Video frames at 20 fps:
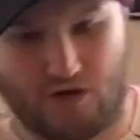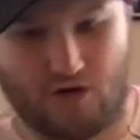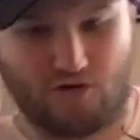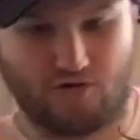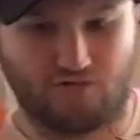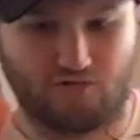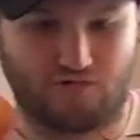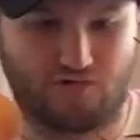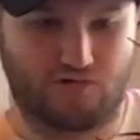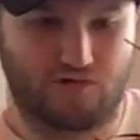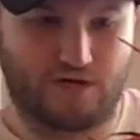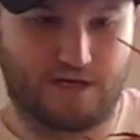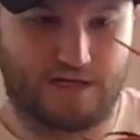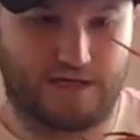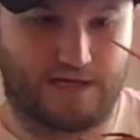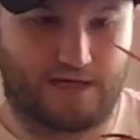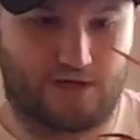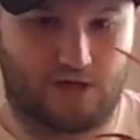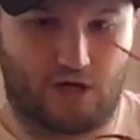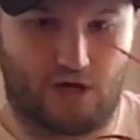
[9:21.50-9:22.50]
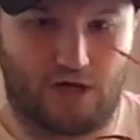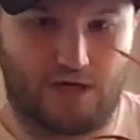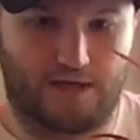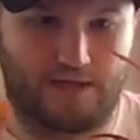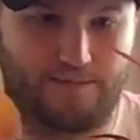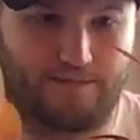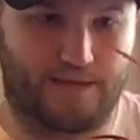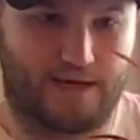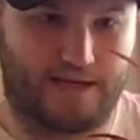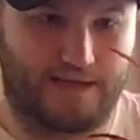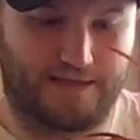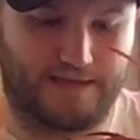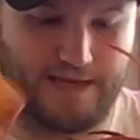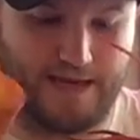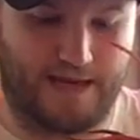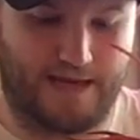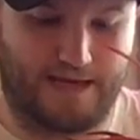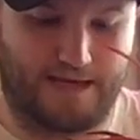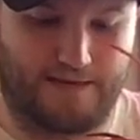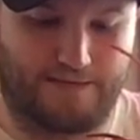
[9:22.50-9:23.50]
really calling my
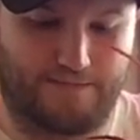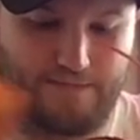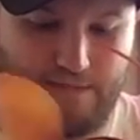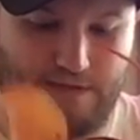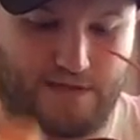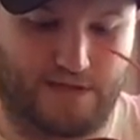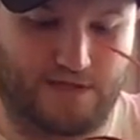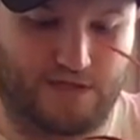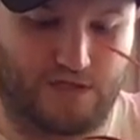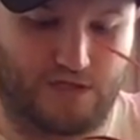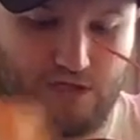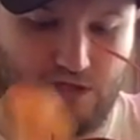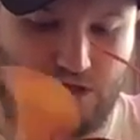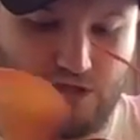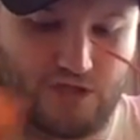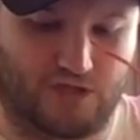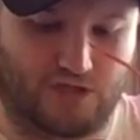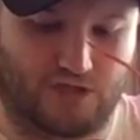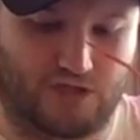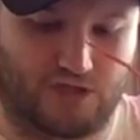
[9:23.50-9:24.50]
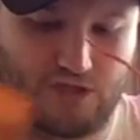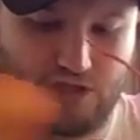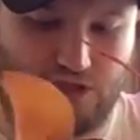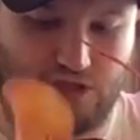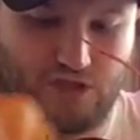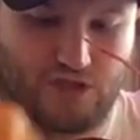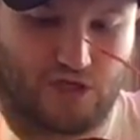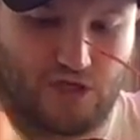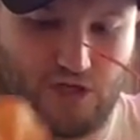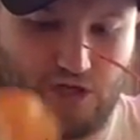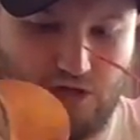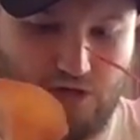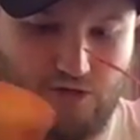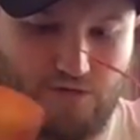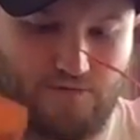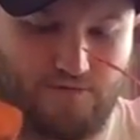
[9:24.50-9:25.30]
name. So